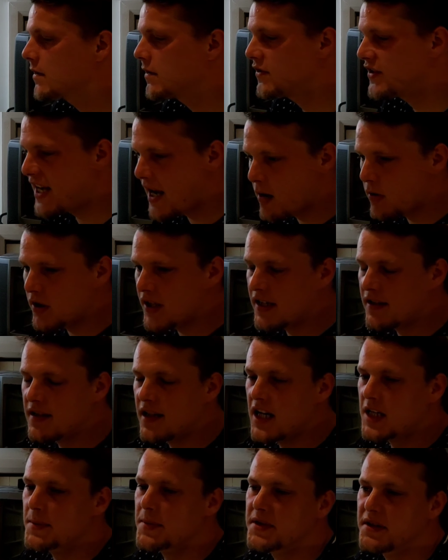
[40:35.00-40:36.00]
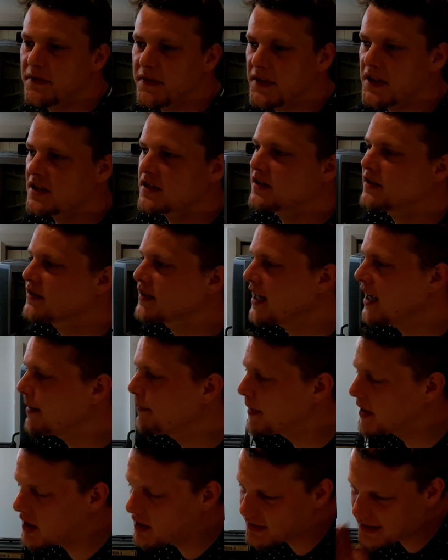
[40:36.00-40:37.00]
See how long it takes me to finish the set,
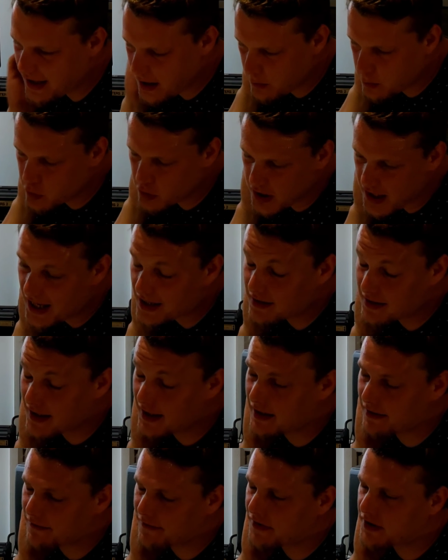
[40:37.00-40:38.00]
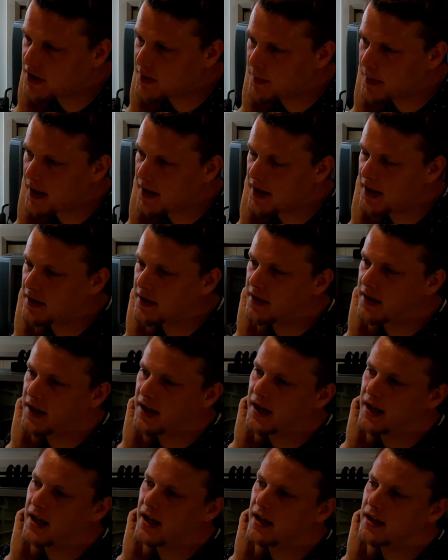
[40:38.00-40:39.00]
because I would like to get it finished by the end of the
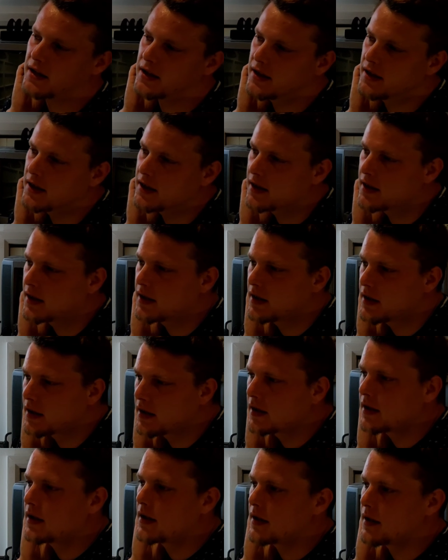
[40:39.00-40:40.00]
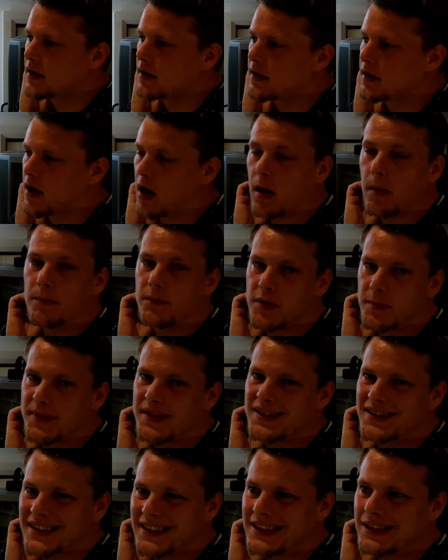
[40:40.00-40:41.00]
year.
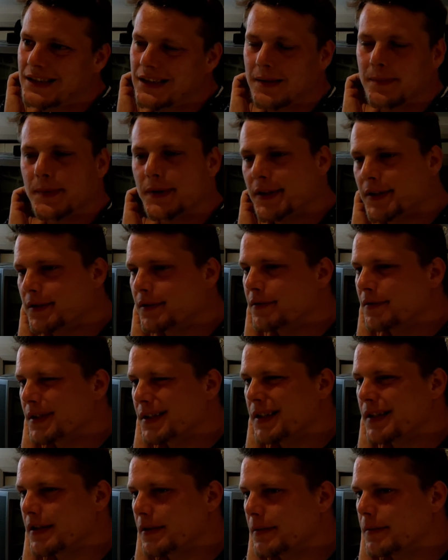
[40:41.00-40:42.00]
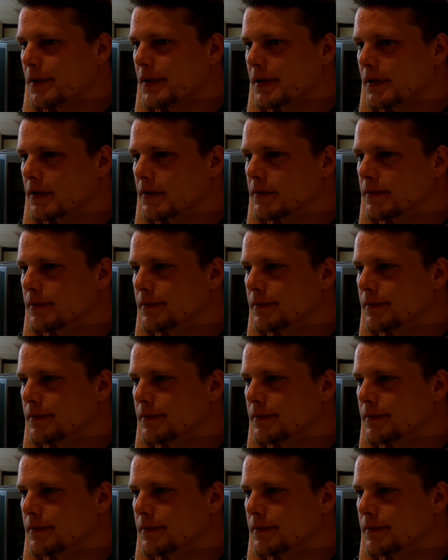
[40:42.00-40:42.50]
Optimistically, but I don't think it will.